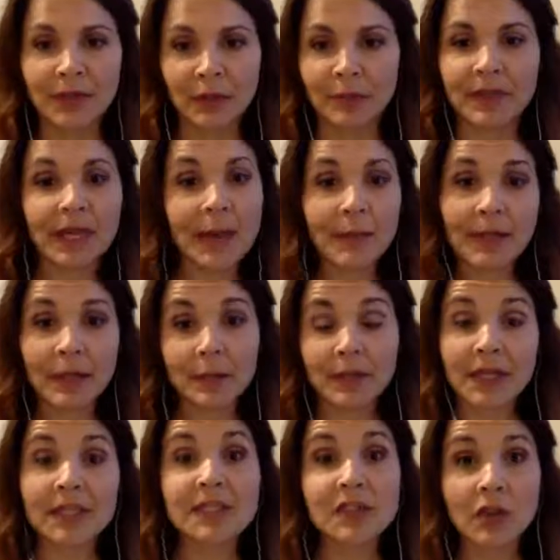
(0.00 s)
becoming a
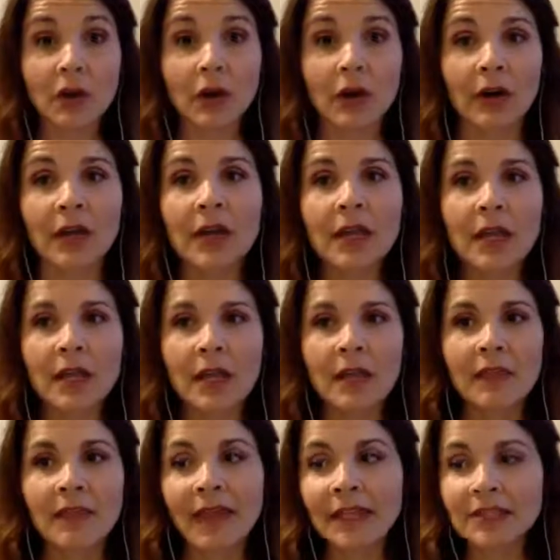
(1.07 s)
big star,
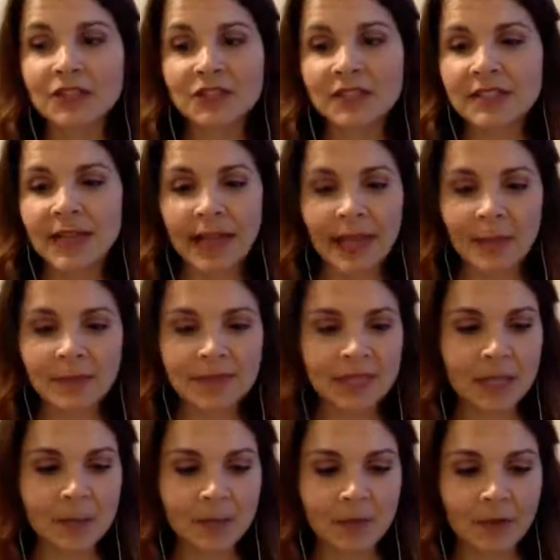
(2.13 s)
that just amps
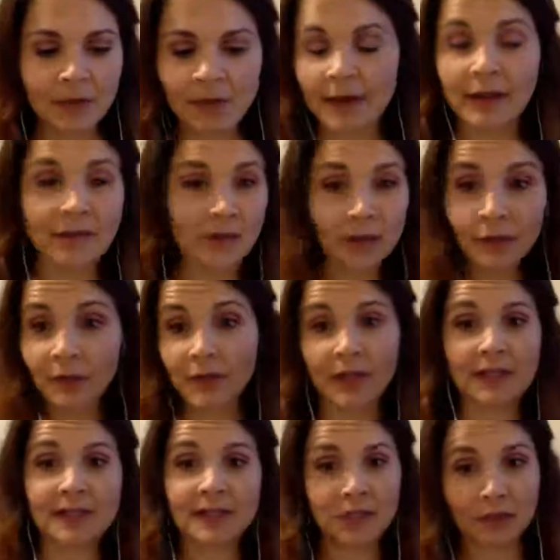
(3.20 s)
up a lot of other
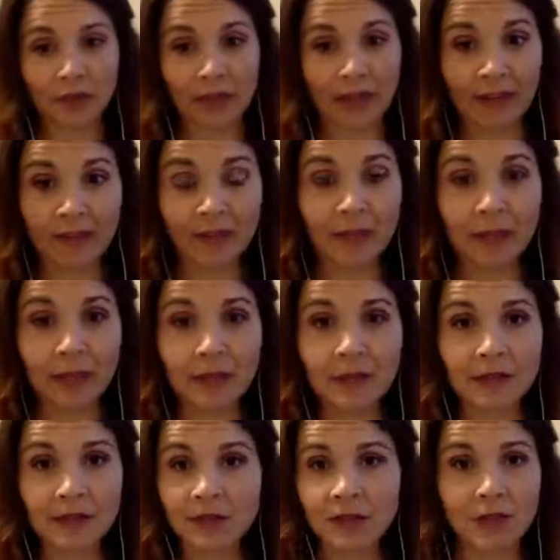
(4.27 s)
things in your life that
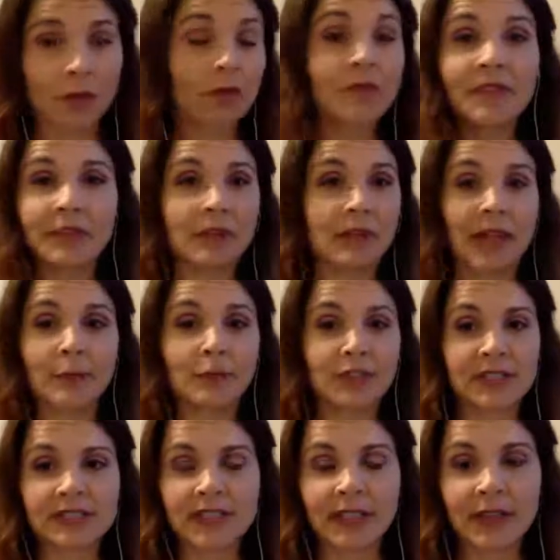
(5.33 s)
don't feel
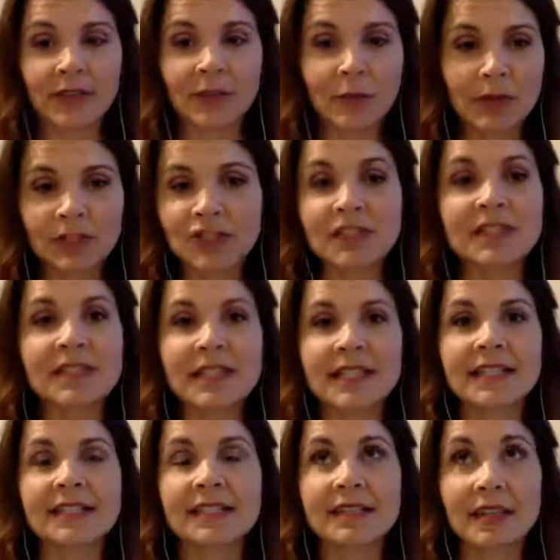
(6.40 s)
glamorous. Like, everyone just
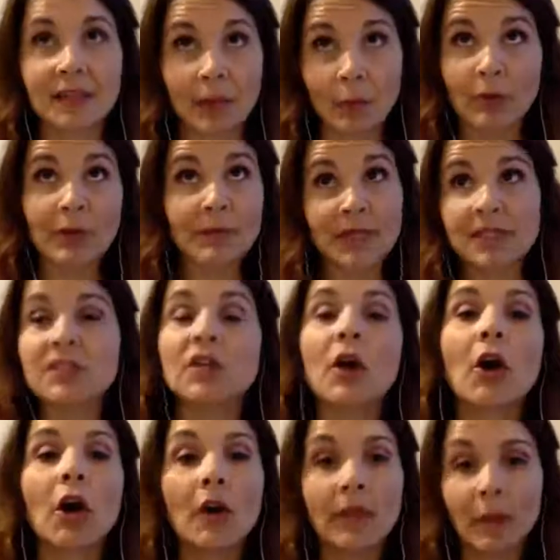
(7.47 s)
sees that they want to be a
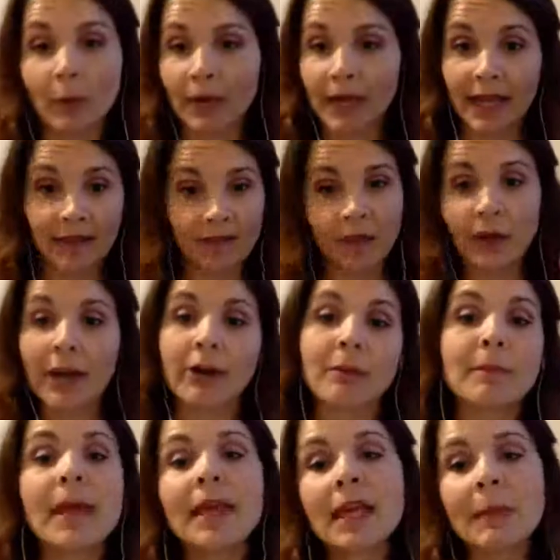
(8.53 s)
star, and they want to have their hair and
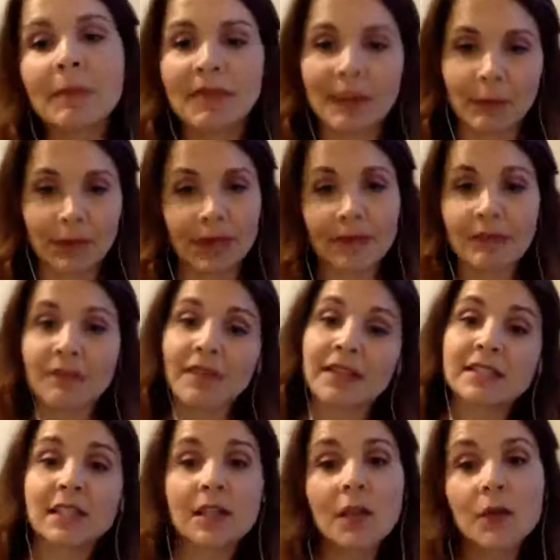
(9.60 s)
makeup, and they want to have the
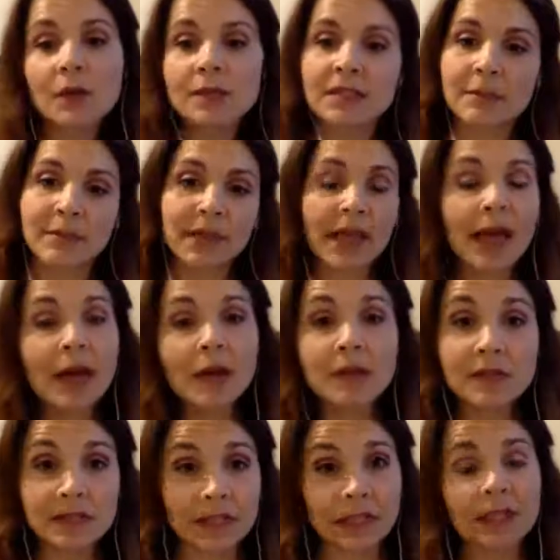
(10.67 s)
fancy clothes and the big
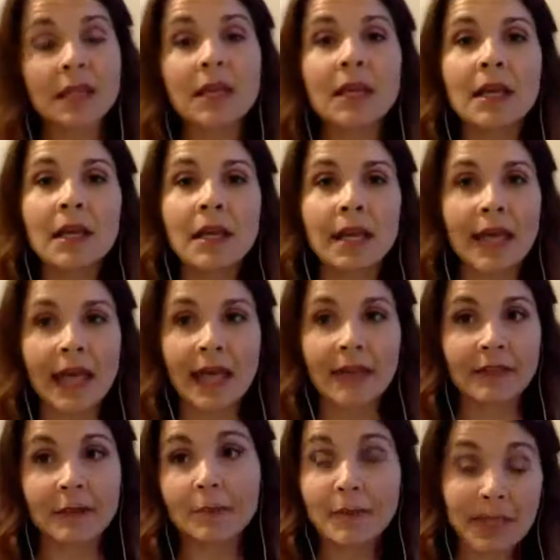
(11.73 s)
house
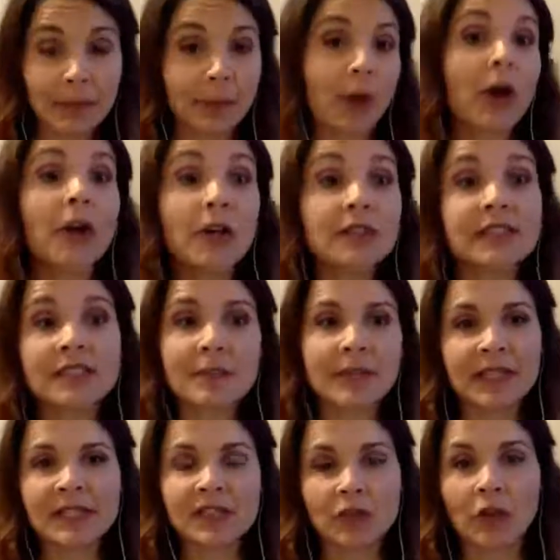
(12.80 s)
and the big parts and the
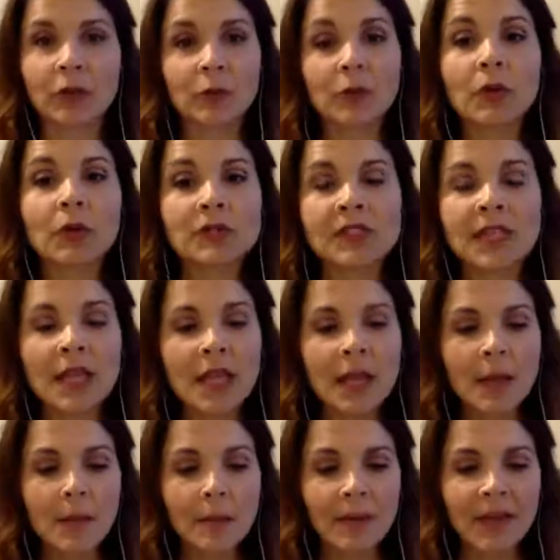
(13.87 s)
big star roles.
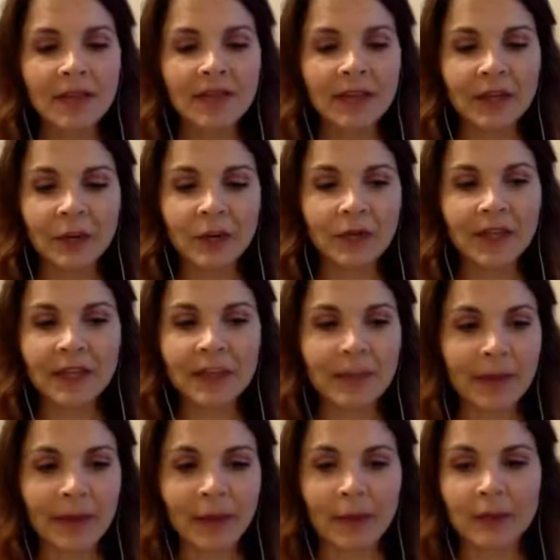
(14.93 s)
But they don't think
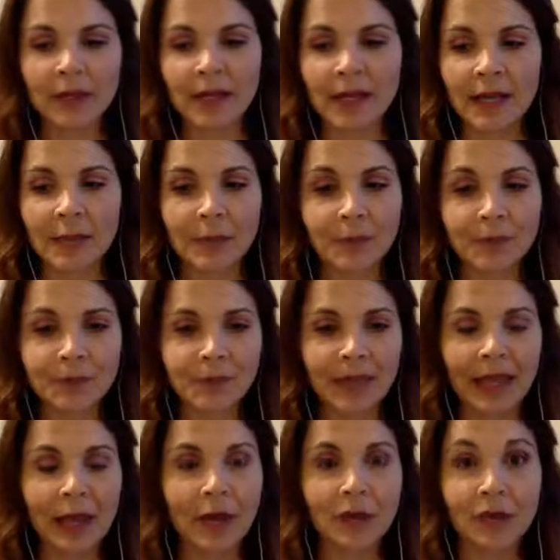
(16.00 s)
about
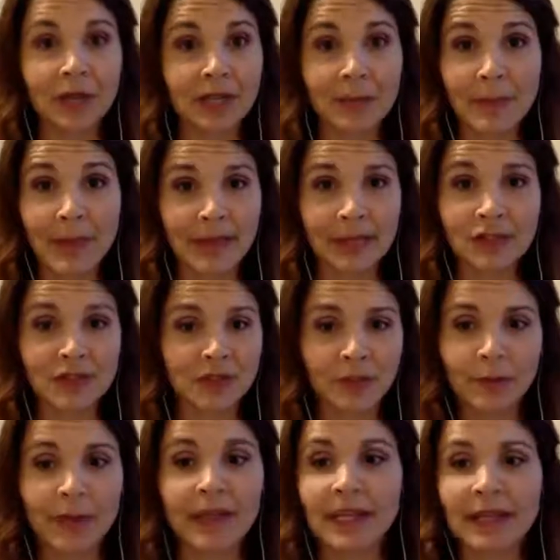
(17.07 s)
how they're going to manage their
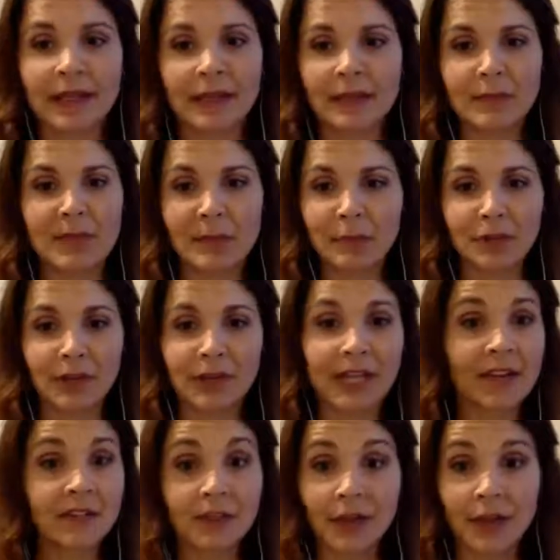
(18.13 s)
money and the people they're going to
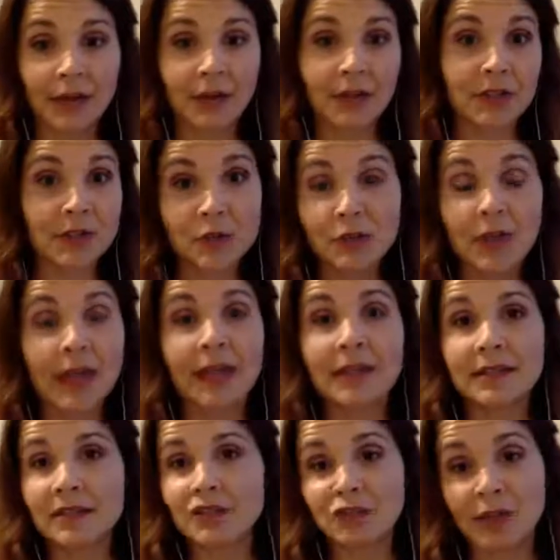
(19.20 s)
have to hire to do that
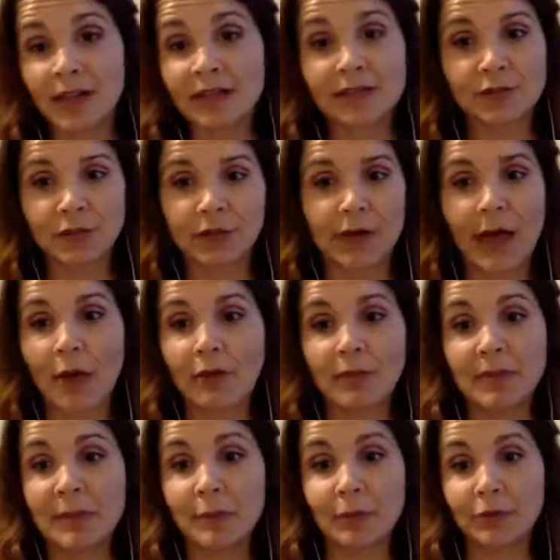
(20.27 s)
and to trust, or how the
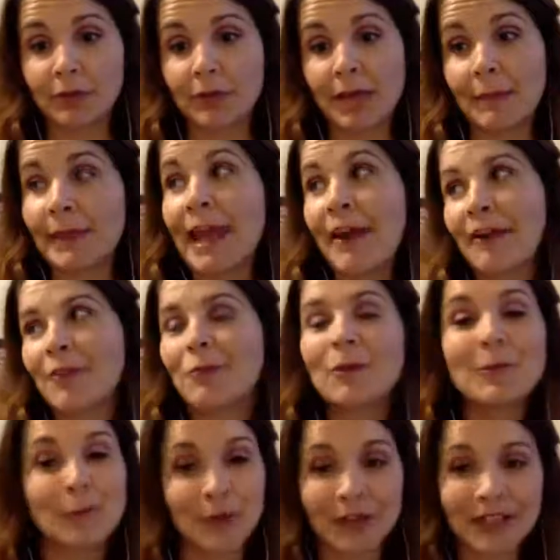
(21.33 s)
people who are coming out of the
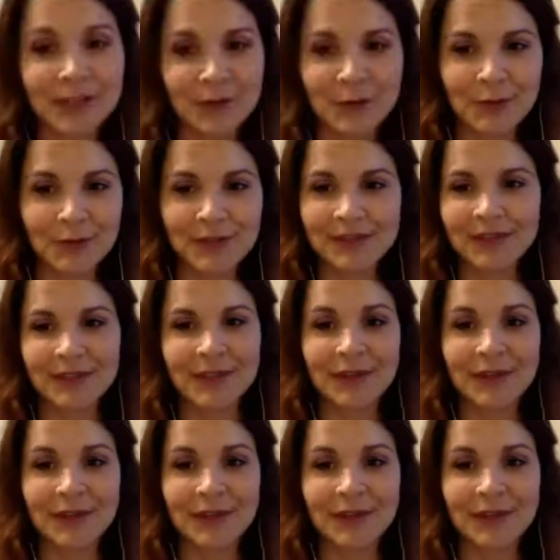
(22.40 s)
woodwork who's,